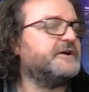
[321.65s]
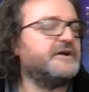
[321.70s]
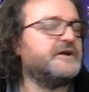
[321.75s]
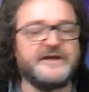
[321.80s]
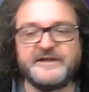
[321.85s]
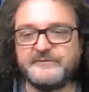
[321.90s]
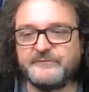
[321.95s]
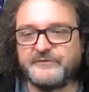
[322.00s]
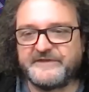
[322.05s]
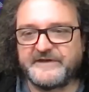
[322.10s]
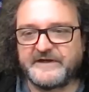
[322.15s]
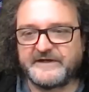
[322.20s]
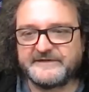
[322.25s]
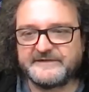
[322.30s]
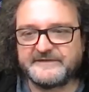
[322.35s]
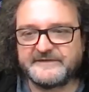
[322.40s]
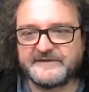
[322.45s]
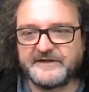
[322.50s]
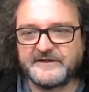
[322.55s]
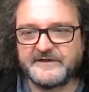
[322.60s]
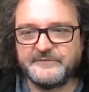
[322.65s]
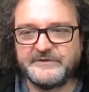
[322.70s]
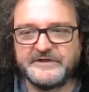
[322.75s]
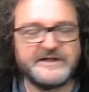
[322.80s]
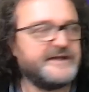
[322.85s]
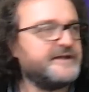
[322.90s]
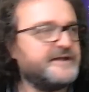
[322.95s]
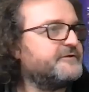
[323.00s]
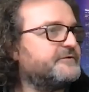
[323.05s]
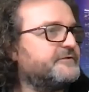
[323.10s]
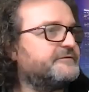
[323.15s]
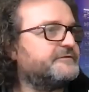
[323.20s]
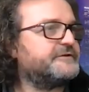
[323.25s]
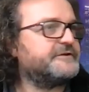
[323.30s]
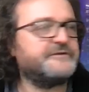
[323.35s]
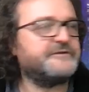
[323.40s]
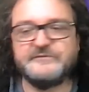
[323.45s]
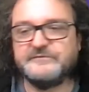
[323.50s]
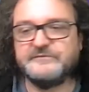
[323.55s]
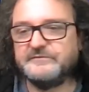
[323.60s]
And with that, I will hand over
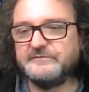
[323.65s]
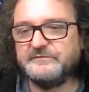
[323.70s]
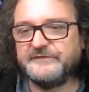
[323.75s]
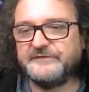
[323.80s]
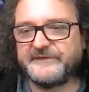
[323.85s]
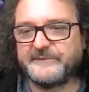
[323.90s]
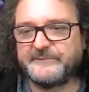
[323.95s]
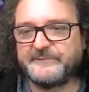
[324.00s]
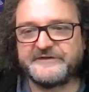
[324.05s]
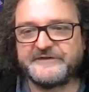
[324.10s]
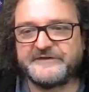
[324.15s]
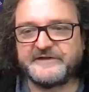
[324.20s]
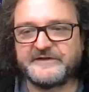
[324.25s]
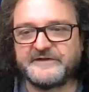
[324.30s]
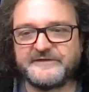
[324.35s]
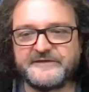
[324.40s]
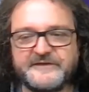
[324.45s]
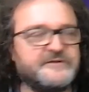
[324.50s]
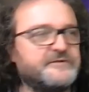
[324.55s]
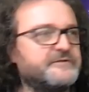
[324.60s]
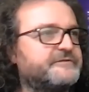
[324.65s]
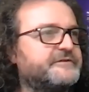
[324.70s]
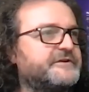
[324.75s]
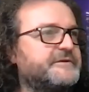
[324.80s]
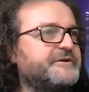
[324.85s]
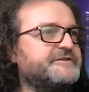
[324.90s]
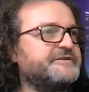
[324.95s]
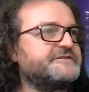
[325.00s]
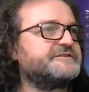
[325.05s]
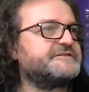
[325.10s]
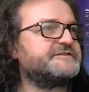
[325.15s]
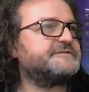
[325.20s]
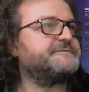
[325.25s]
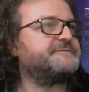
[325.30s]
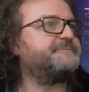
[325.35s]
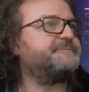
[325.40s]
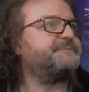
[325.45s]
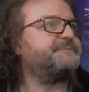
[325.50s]
to Samantha. Thank you very much.